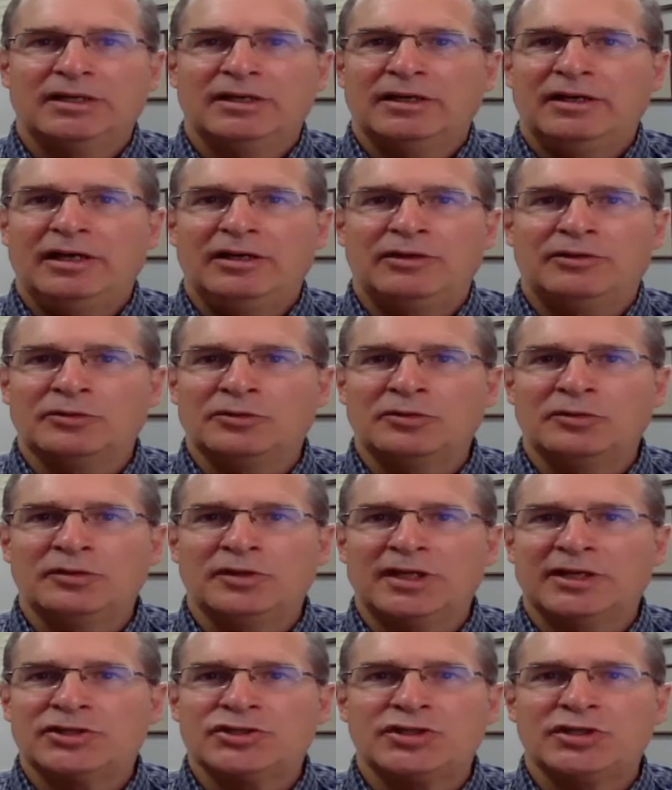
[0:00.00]
He threw
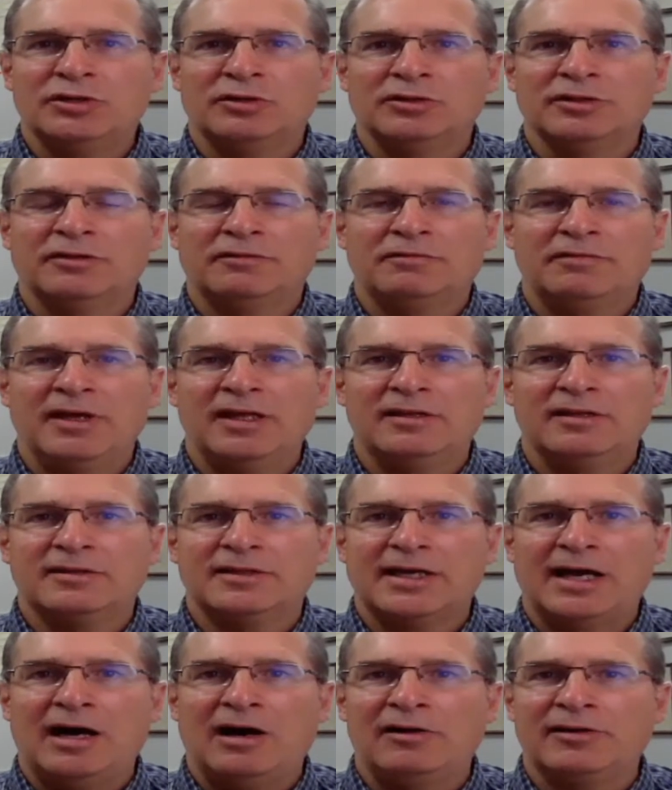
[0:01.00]
the shield of faith
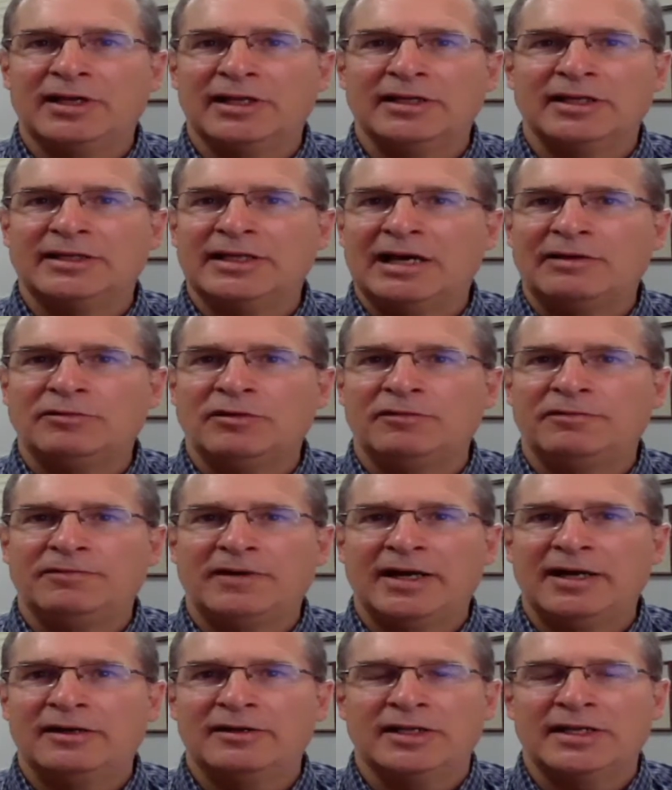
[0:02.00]
down, and the devil
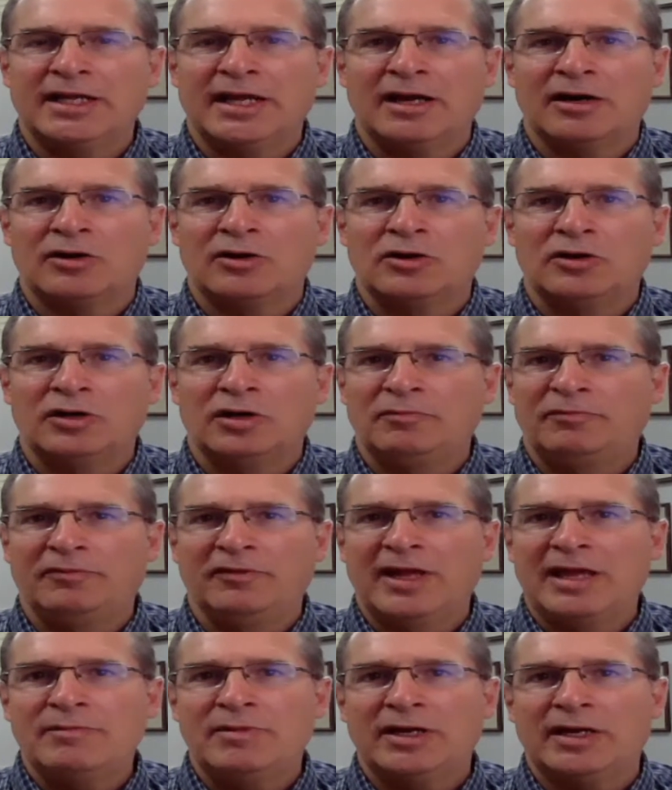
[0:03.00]
fired an arrow, a
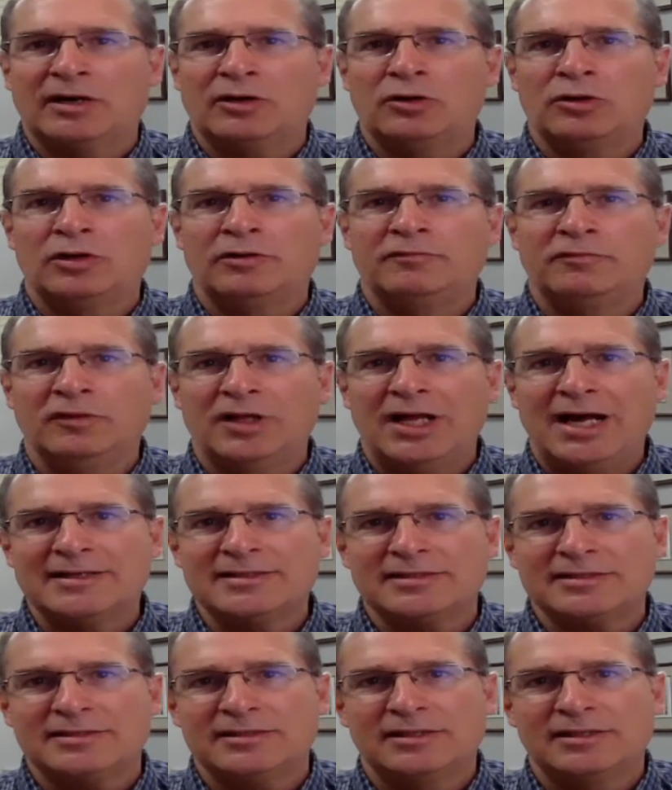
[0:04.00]
flaming arrow of
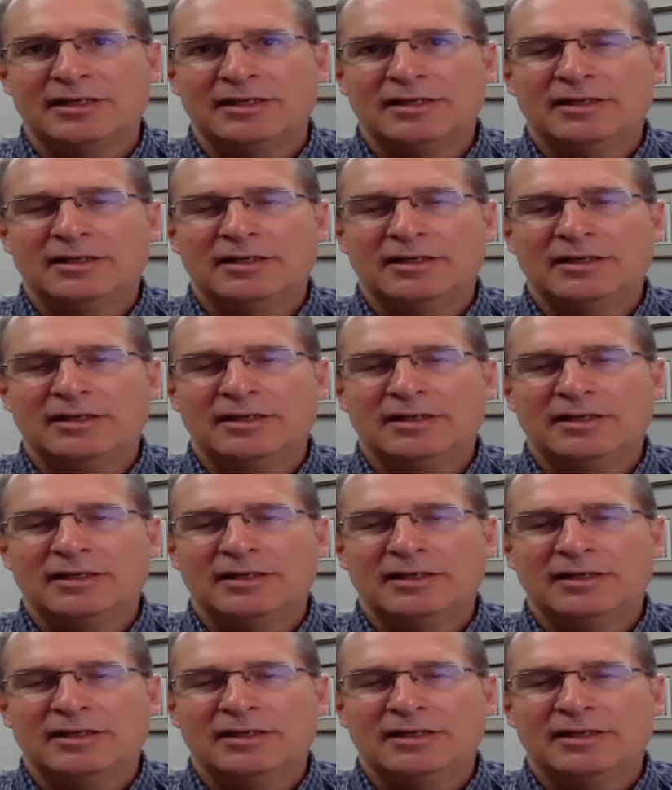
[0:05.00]
lust.